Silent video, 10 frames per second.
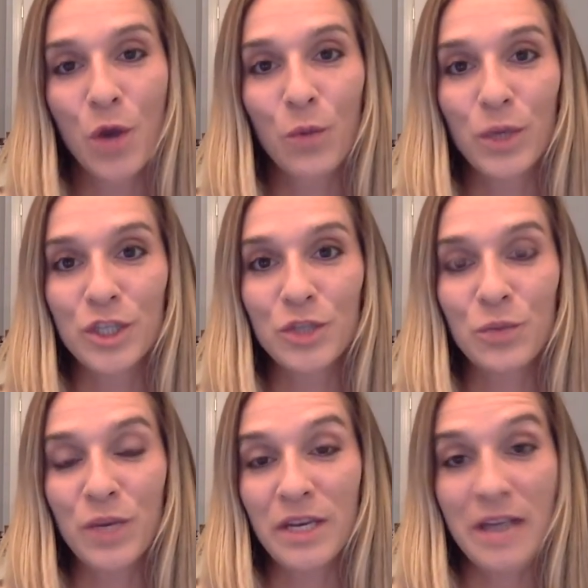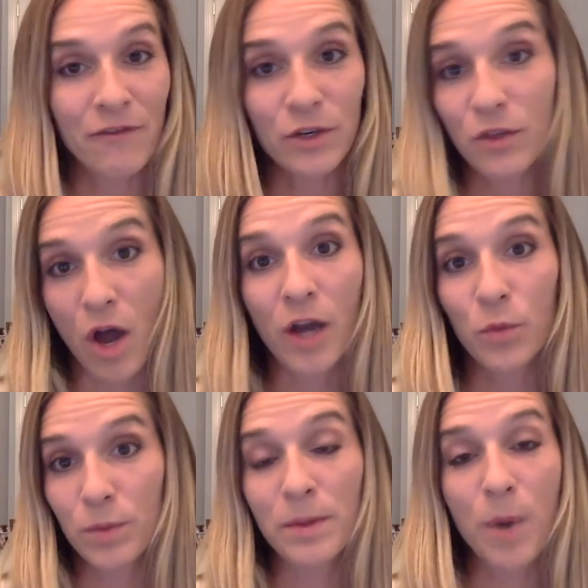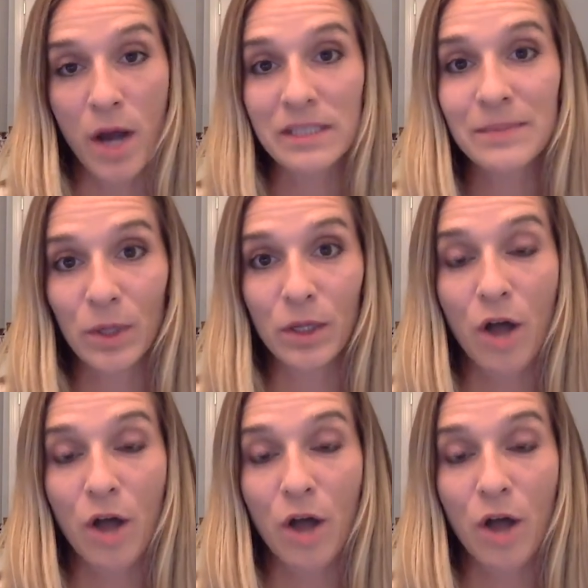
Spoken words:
which we never thought would be possible.